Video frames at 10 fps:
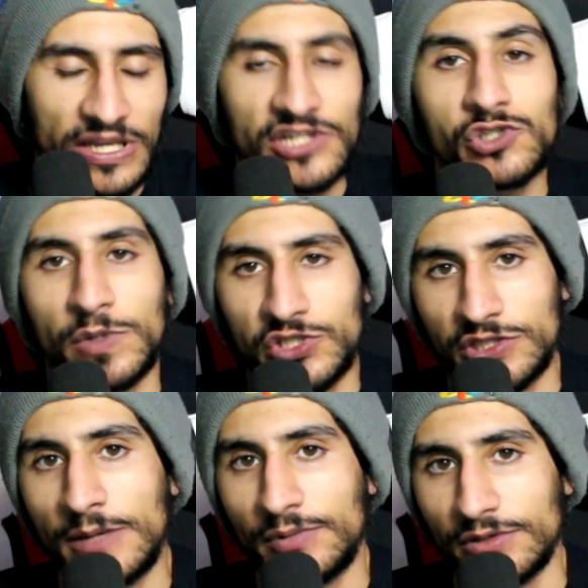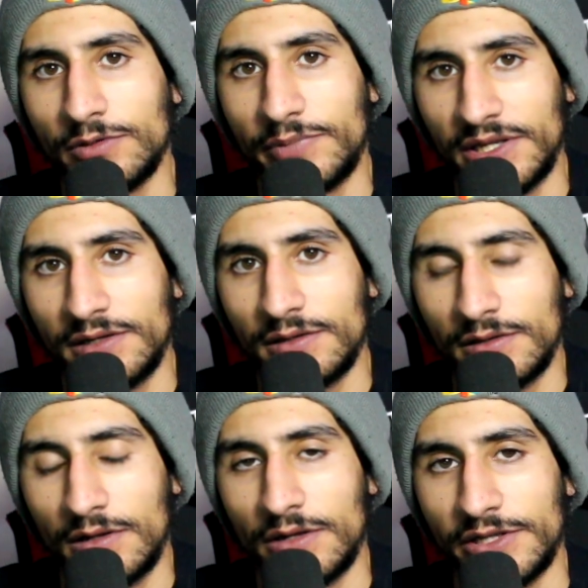we can switch it up a little bit
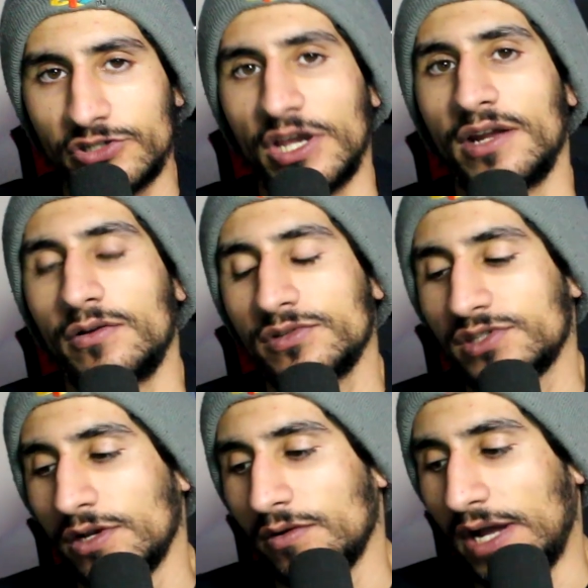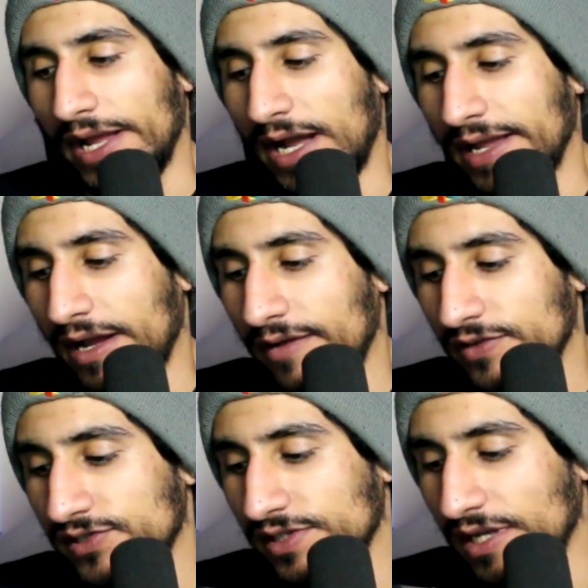on the channel. So I
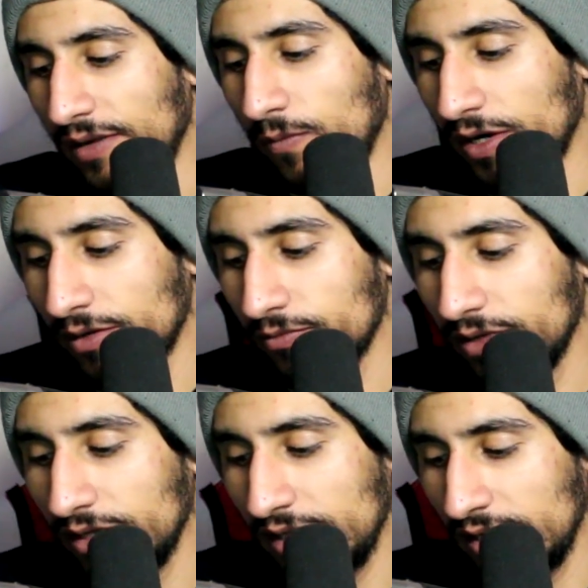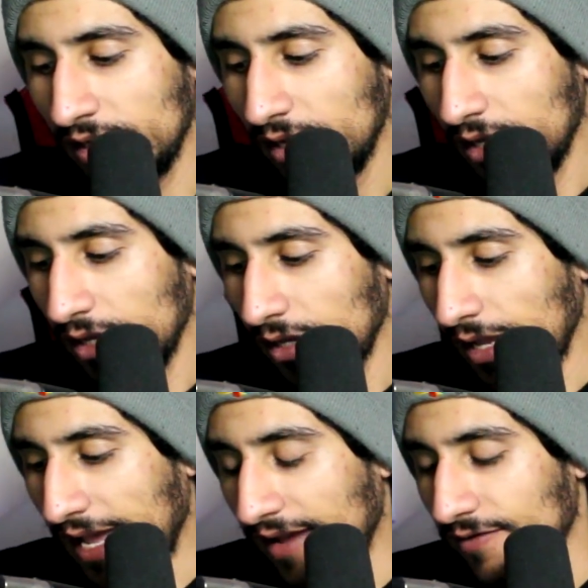obviously, I want to really
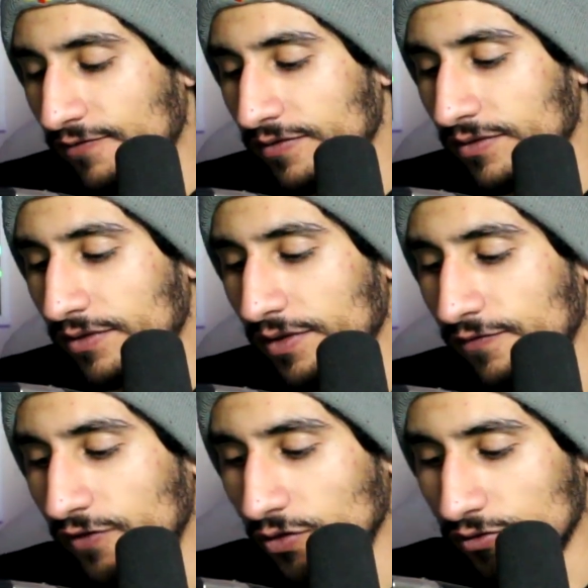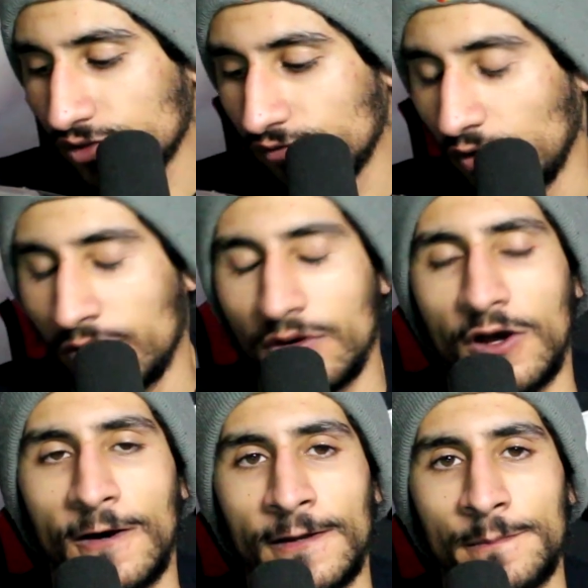have the viewers vote
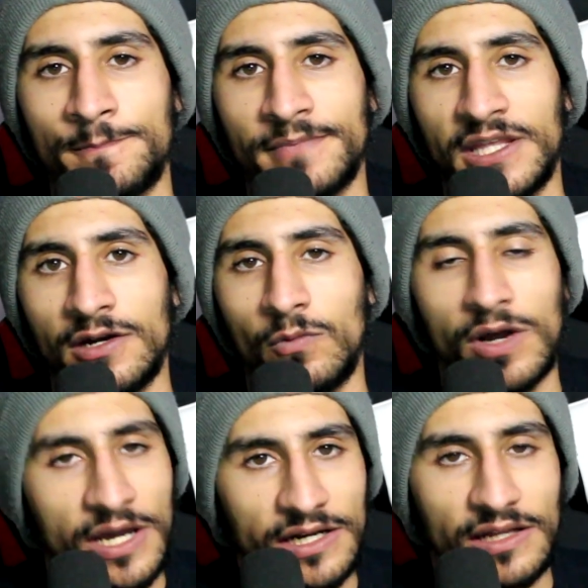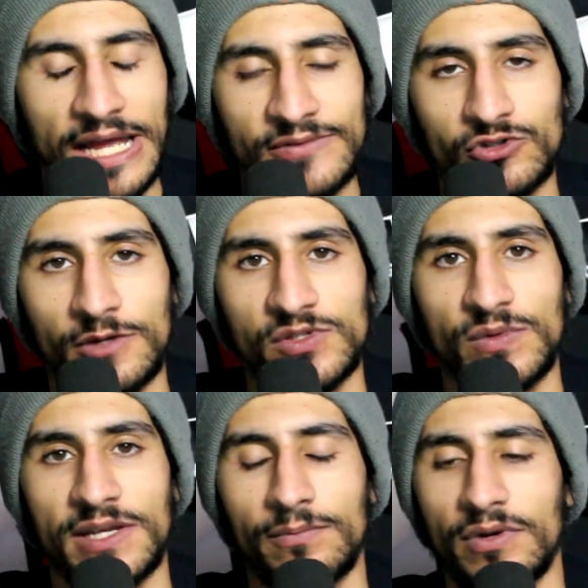on, what kind of live
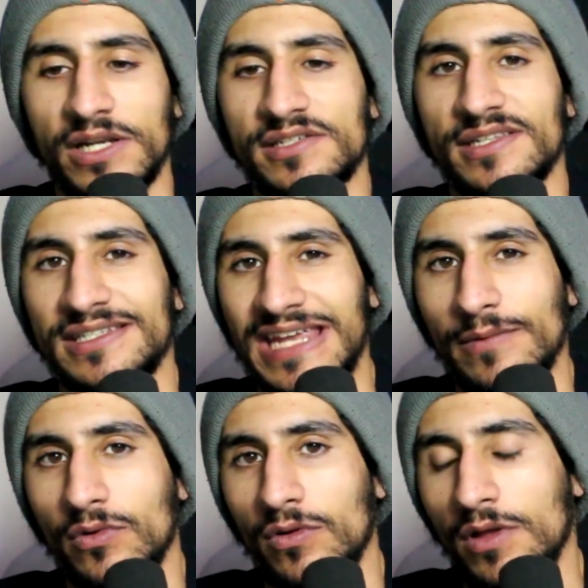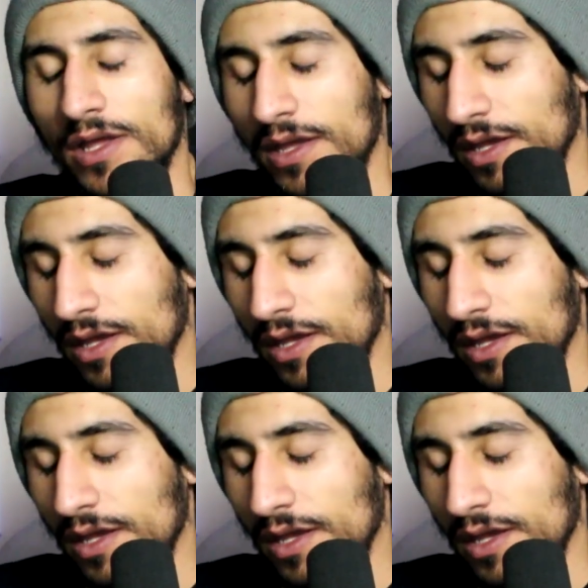streams we can bring to the table,